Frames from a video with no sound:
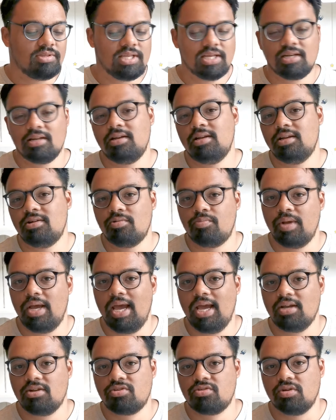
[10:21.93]
you know, did a
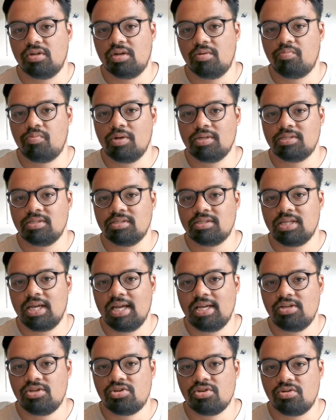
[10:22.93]
little bit extra in a
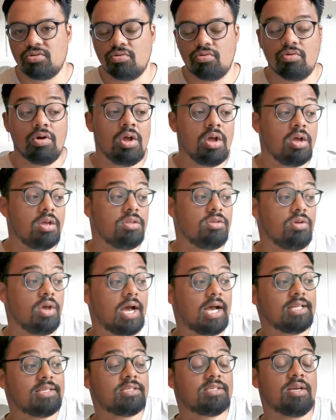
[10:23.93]
presentation, or
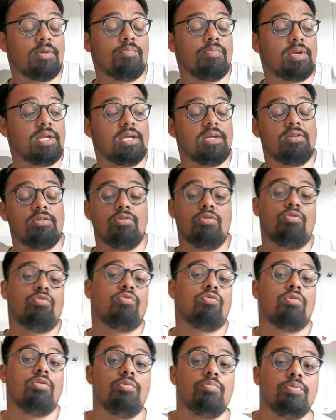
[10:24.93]
you had
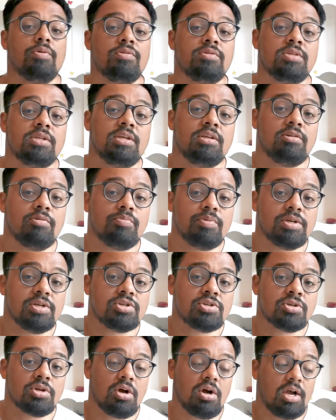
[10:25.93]
somebody in your group who's a
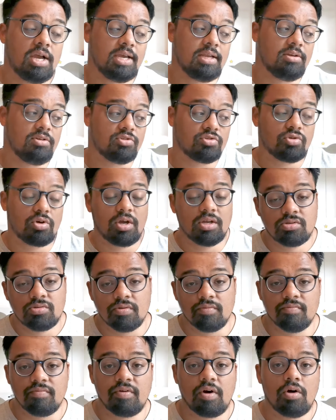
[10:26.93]
little bit shy and you
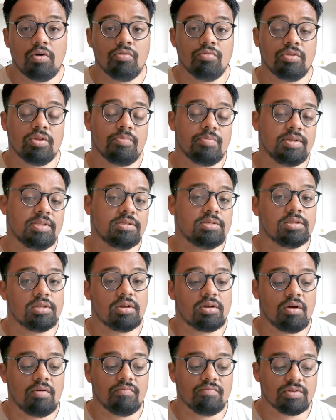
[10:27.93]
tried to involve
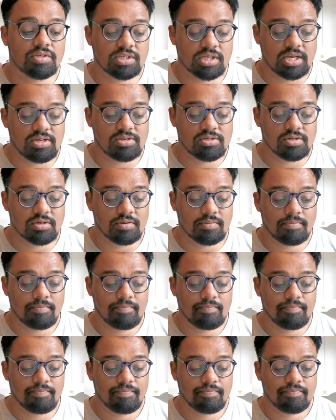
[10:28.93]
them into the
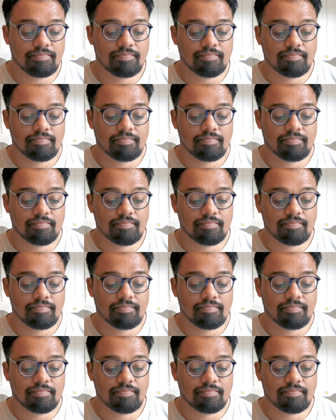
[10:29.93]
conversation.